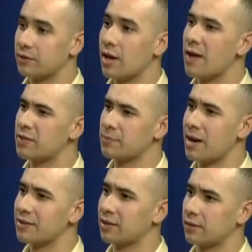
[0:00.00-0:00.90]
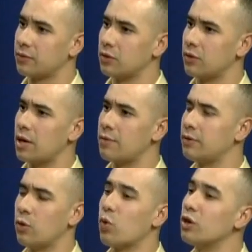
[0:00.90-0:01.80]
You have this mindset of, you know, ev-
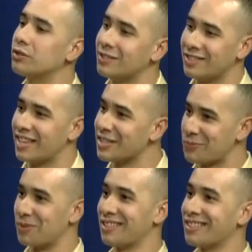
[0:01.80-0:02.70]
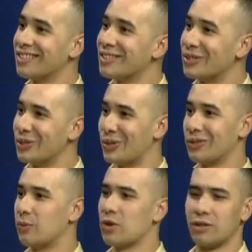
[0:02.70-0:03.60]
the world is against me. Right. You know,
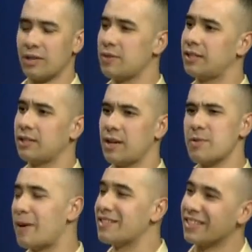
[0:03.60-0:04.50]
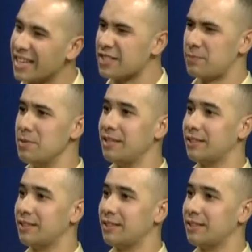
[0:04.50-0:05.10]
the world, everything, everybody's against me.